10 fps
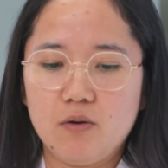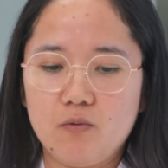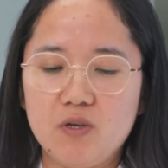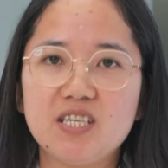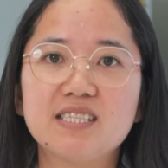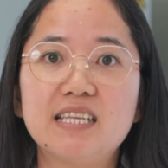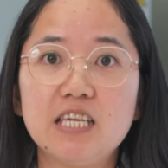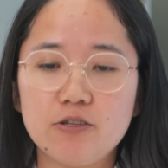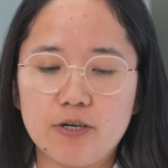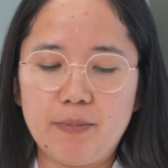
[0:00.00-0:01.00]
which is an
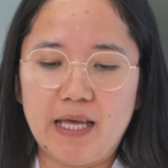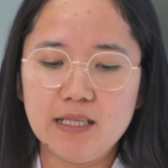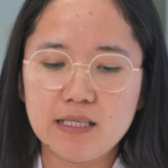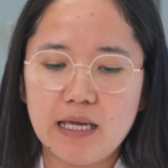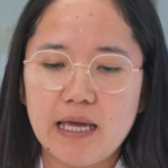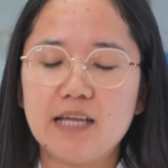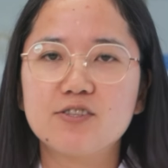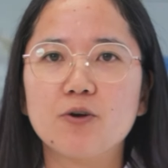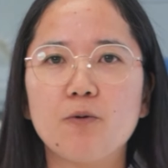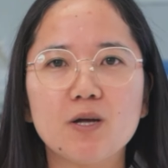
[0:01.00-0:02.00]
indoor plant. And
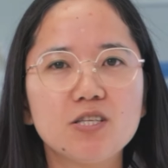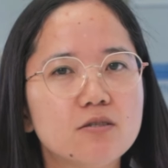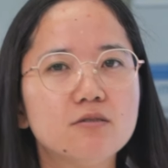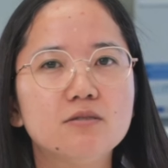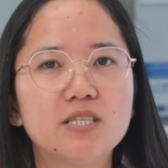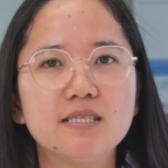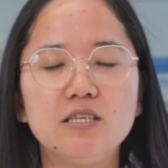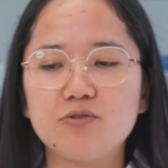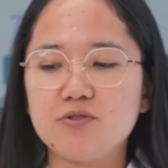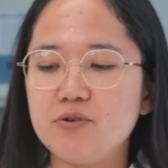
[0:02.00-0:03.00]
so what you just
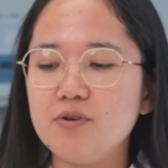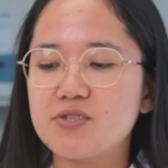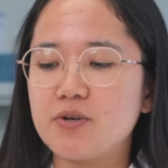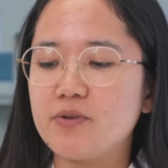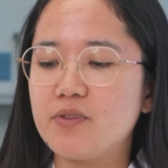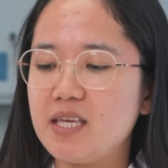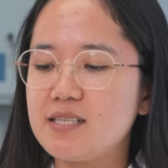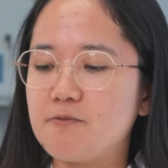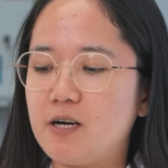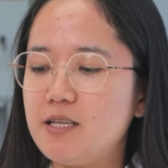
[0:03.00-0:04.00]
need to do, so
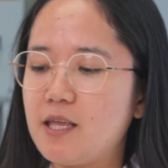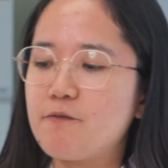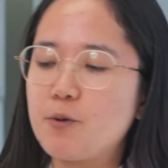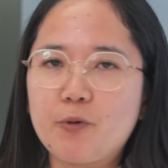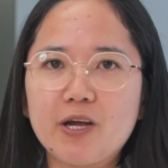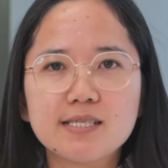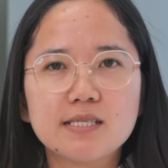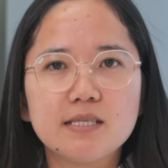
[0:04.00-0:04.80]
this one, if you press